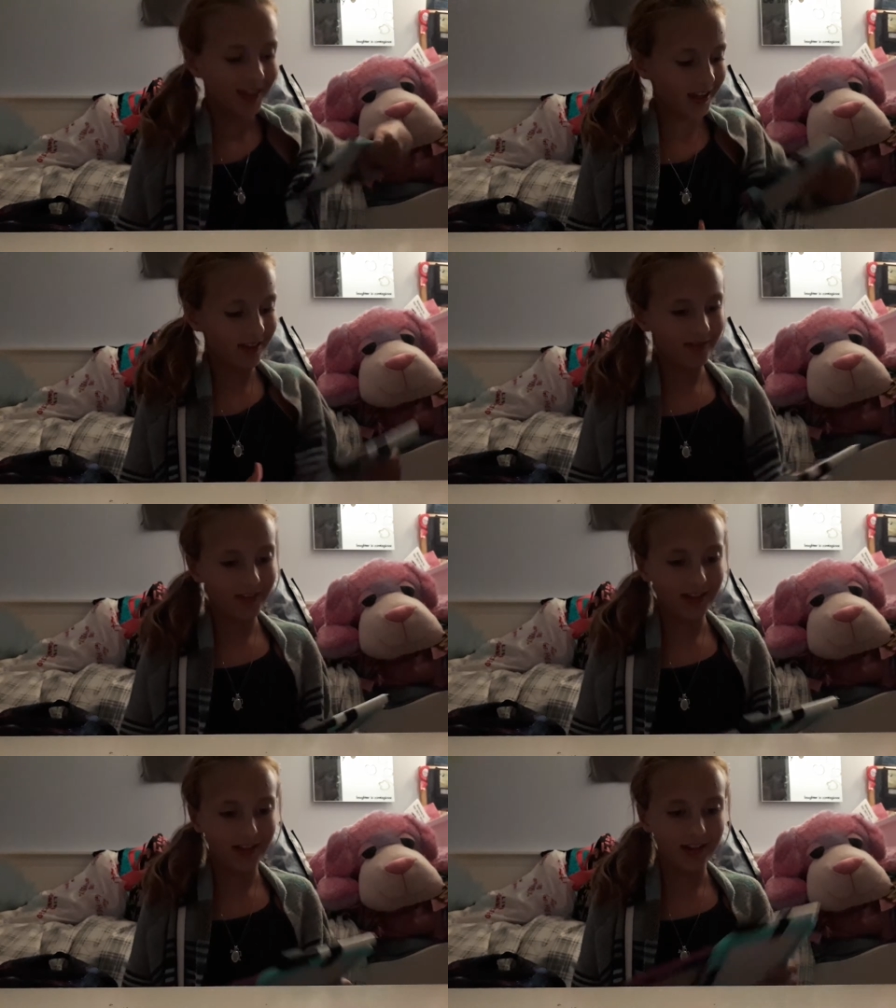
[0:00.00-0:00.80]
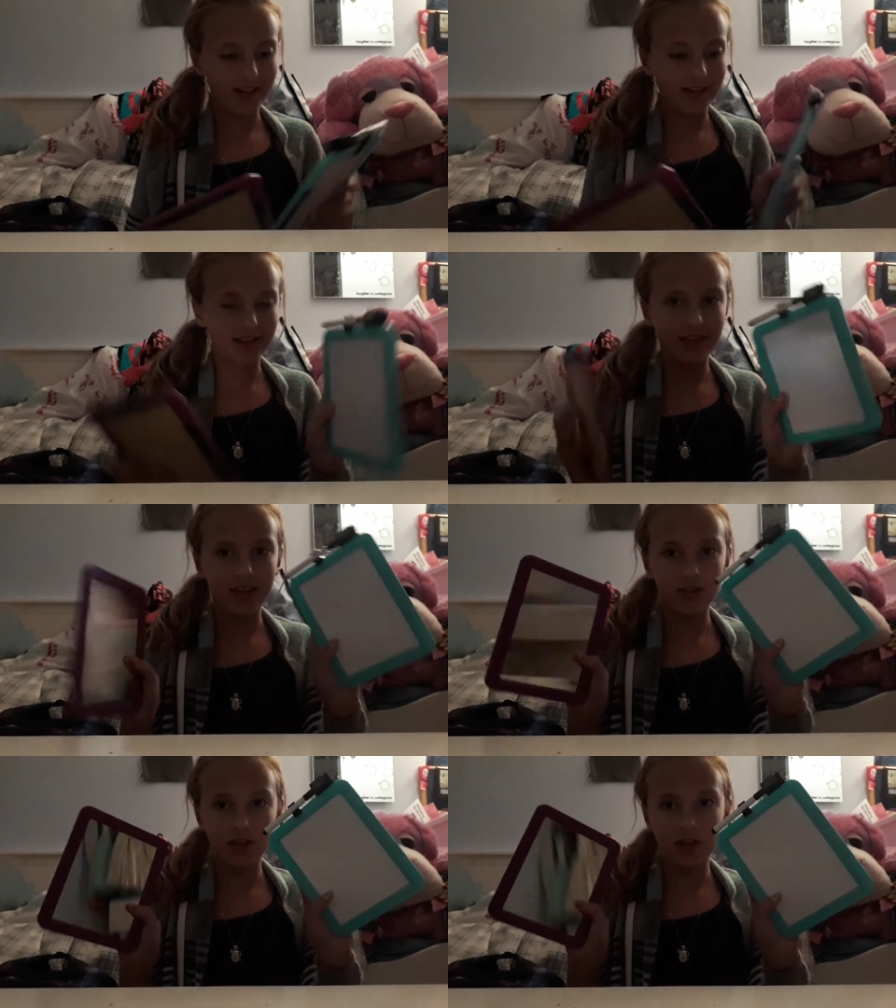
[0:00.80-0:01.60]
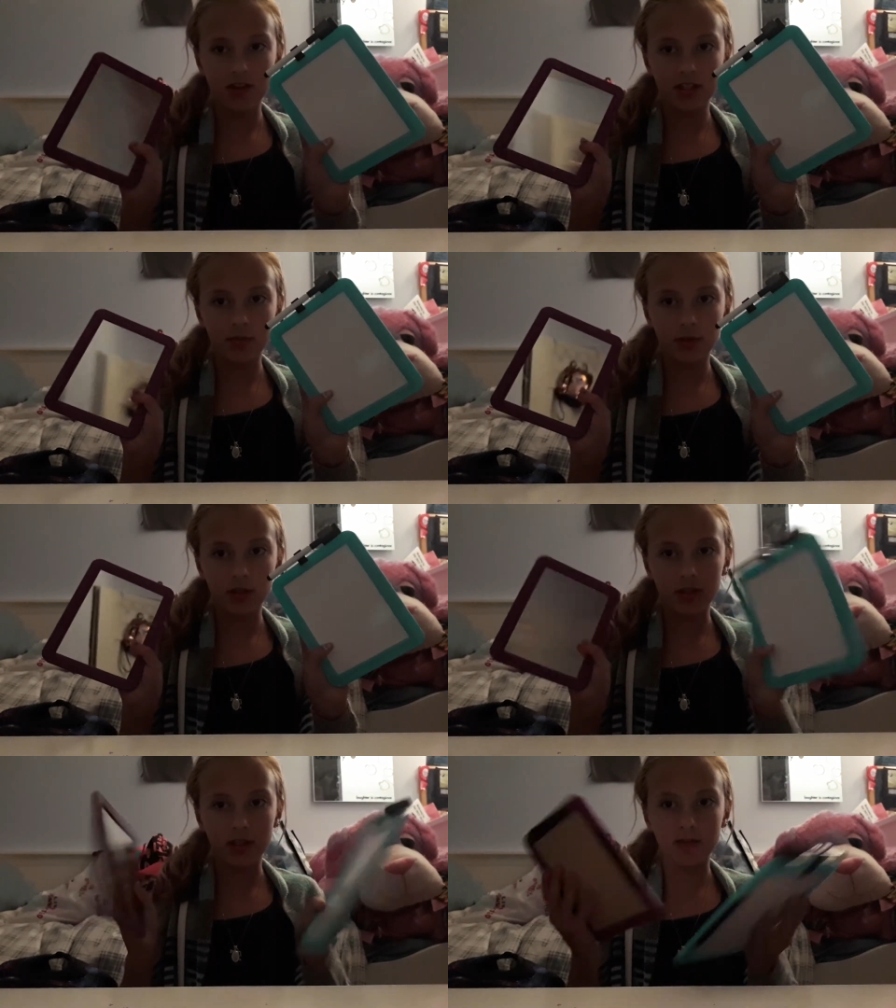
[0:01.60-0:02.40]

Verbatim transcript: Um, I got this dry erase board and this